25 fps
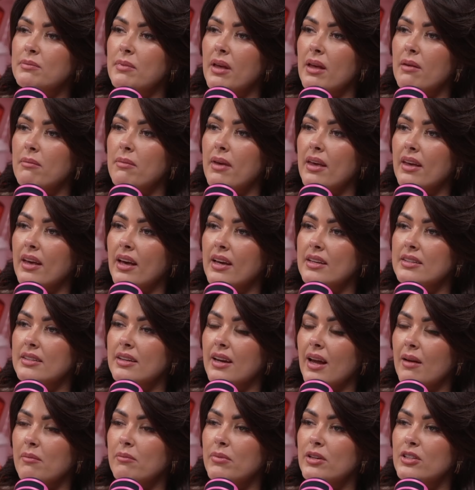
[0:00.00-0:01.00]
me to make his
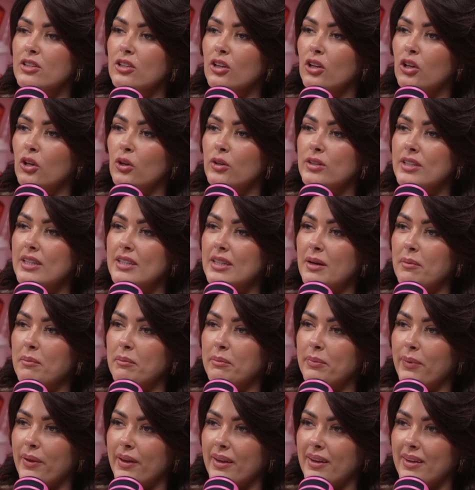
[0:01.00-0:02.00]
grandpa's clootie
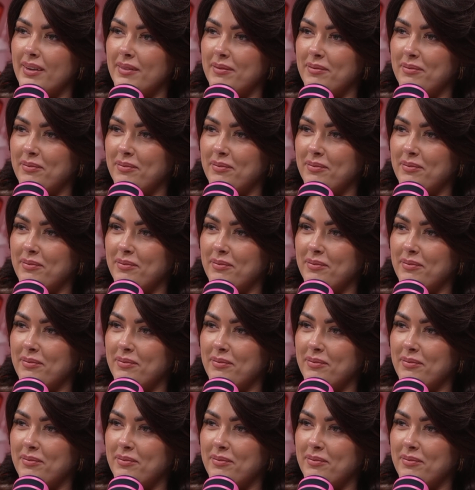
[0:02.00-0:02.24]
dumpling.